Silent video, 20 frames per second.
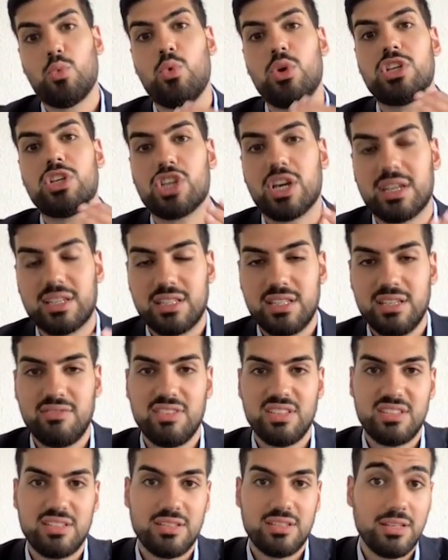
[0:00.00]
which
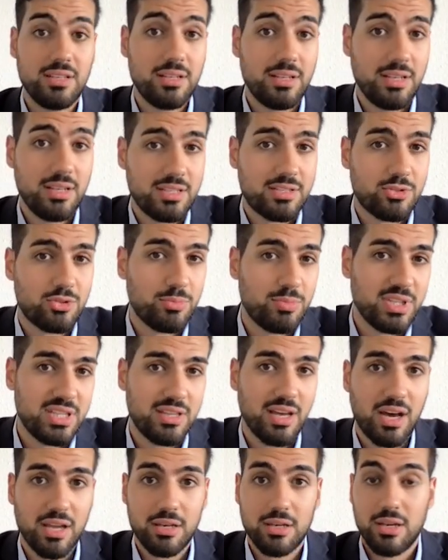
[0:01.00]
activity needs to be
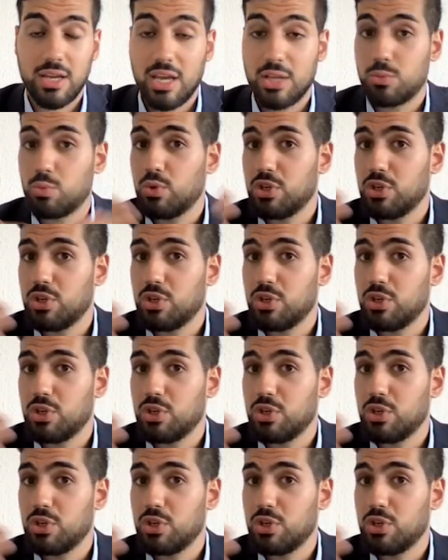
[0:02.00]
done at